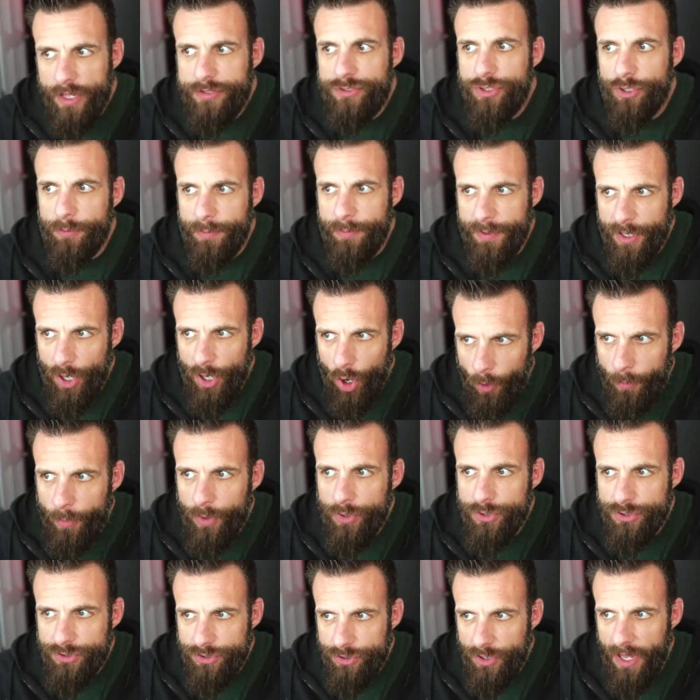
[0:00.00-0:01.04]
it took me
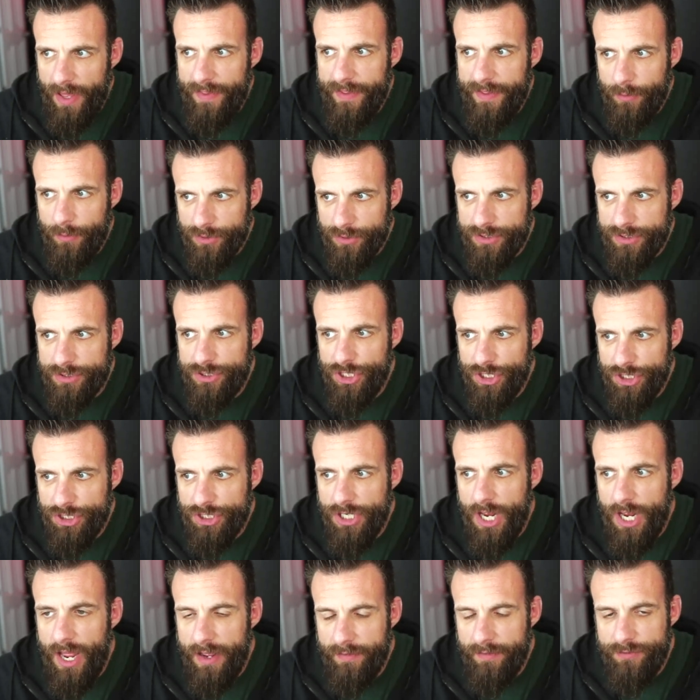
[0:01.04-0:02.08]
almost two, I think it was just
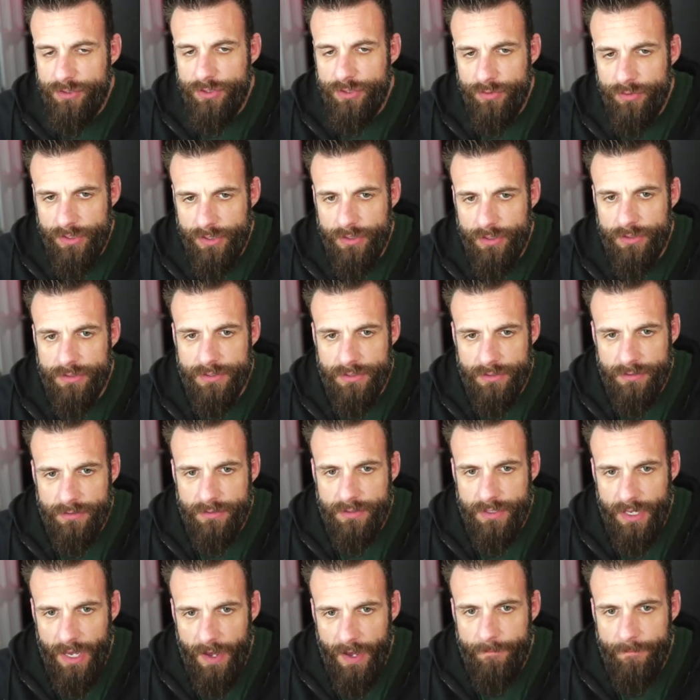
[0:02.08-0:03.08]
shy of two years. Yeah.